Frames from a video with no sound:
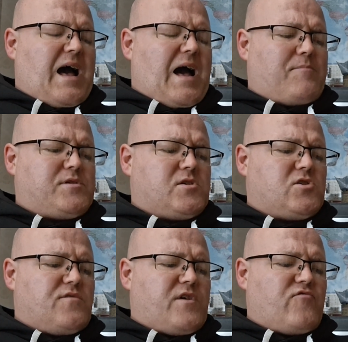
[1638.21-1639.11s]
absence
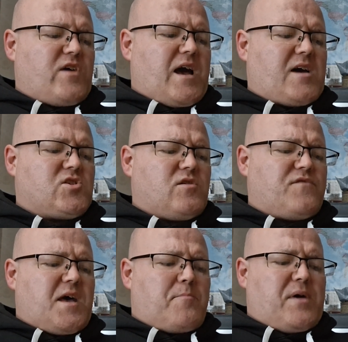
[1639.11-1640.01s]
of a reaction of
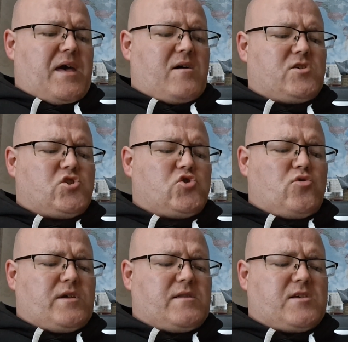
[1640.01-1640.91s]
the appellants
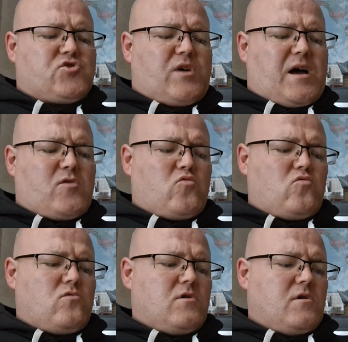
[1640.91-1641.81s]
during the trial.